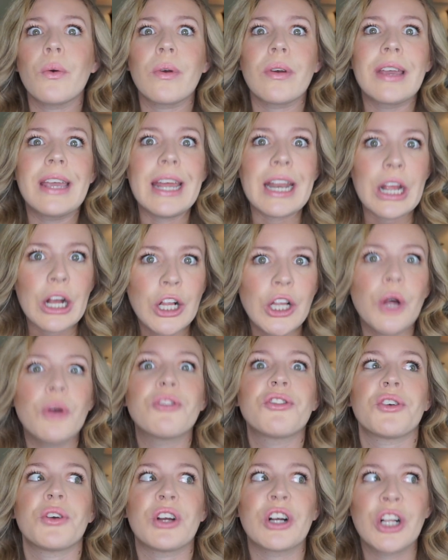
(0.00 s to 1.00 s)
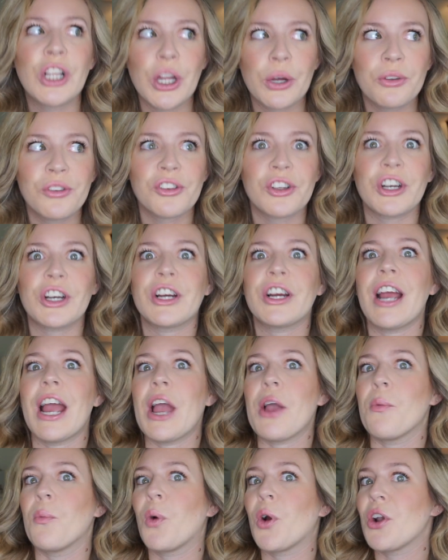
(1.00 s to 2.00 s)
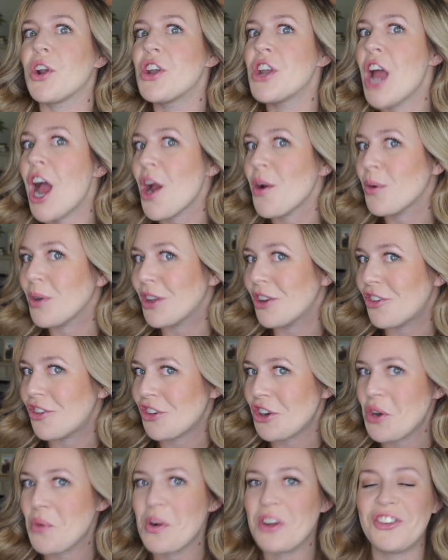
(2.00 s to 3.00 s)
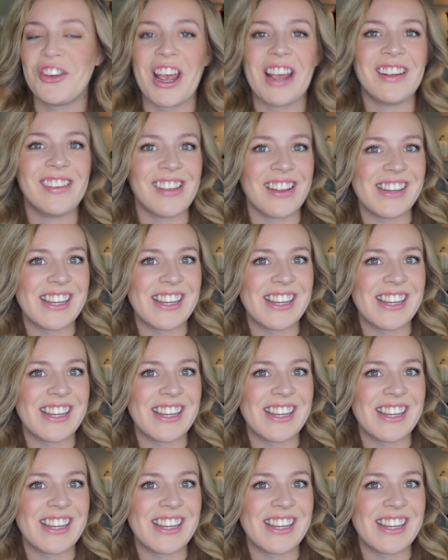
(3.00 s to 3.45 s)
getting closer and closer, and we're not really sure which exit